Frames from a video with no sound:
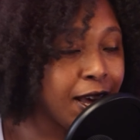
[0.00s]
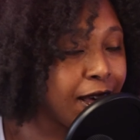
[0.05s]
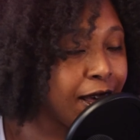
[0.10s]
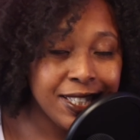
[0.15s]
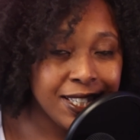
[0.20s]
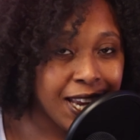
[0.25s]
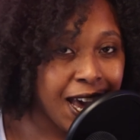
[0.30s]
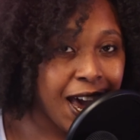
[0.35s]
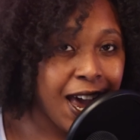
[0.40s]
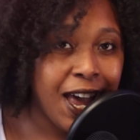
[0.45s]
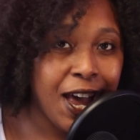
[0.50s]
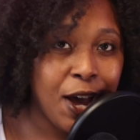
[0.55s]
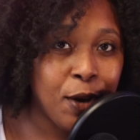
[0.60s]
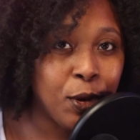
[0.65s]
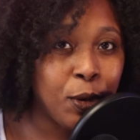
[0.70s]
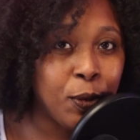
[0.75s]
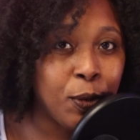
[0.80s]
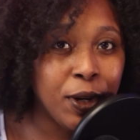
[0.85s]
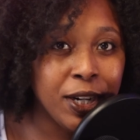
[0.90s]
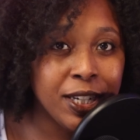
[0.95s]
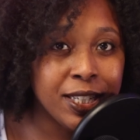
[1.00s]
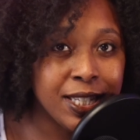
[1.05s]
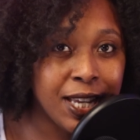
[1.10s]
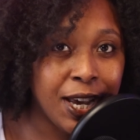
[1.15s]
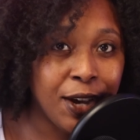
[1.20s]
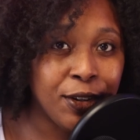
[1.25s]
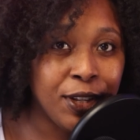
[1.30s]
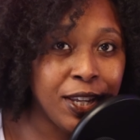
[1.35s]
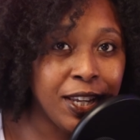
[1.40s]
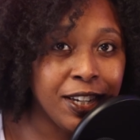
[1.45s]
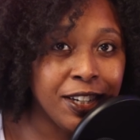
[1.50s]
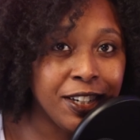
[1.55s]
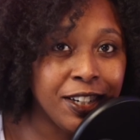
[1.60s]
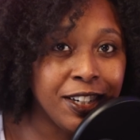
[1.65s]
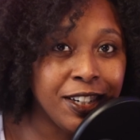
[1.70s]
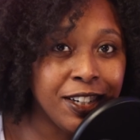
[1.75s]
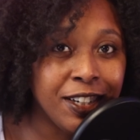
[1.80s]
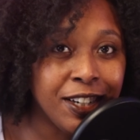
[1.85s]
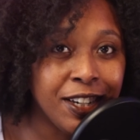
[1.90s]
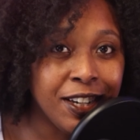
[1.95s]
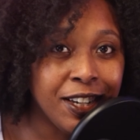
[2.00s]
That's not how it works out here.